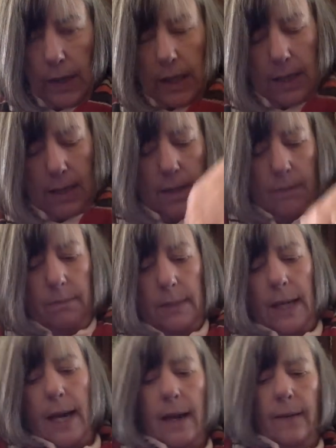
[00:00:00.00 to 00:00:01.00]
um,
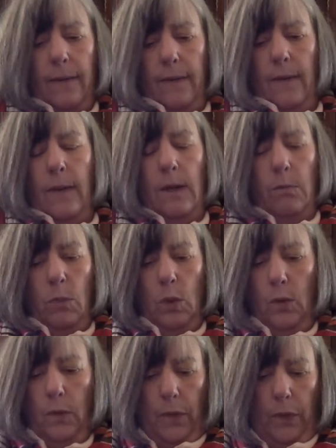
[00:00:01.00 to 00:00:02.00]
Cancer, then
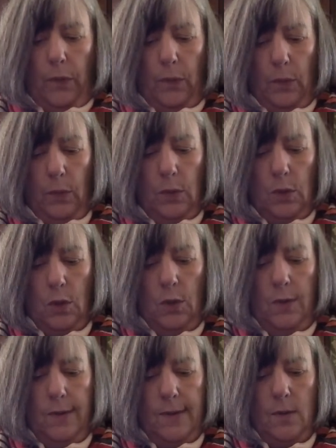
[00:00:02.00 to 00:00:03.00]
move through
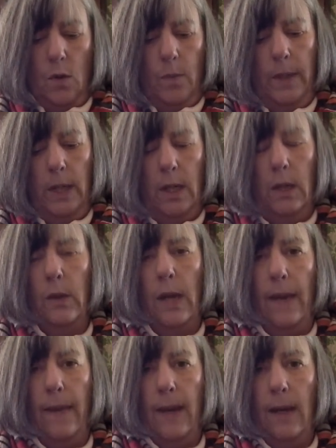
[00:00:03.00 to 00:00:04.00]
to Scorpio
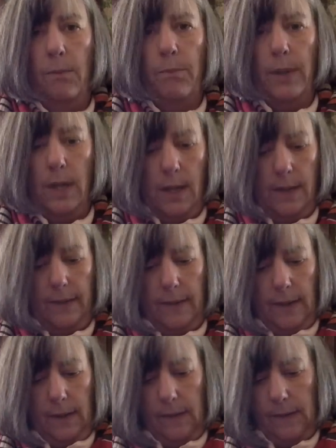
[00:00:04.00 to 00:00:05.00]
and then
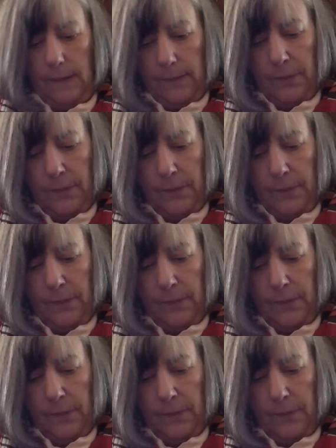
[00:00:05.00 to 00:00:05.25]
Pisces